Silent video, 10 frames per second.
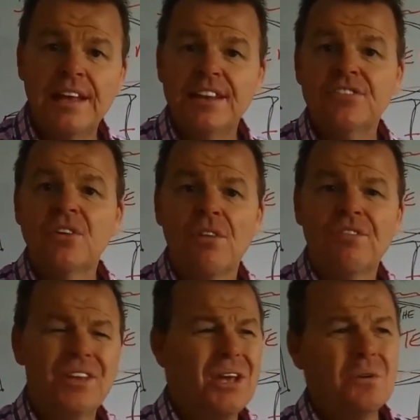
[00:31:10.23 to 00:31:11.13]
and it's not
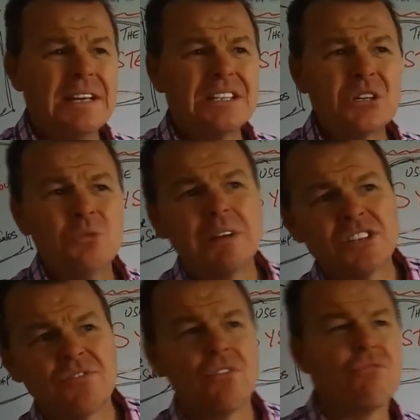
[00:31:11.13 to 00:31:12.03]
for you, and it's too
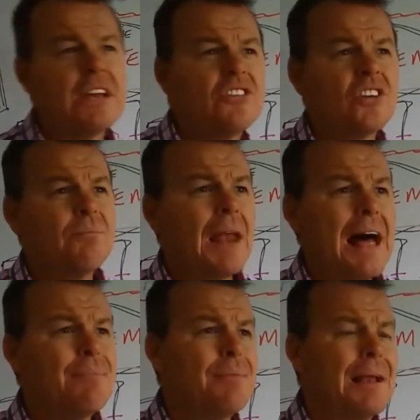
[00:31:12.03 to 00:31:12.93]
much of a risk, and
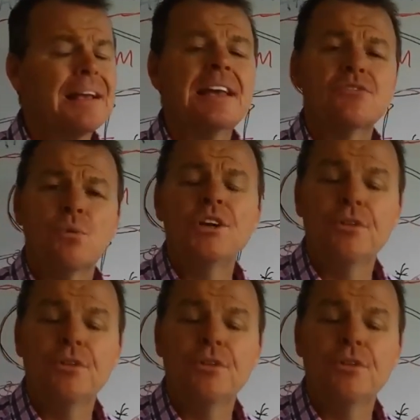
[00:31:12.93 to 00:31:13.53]
blah, blah, blah, guess what?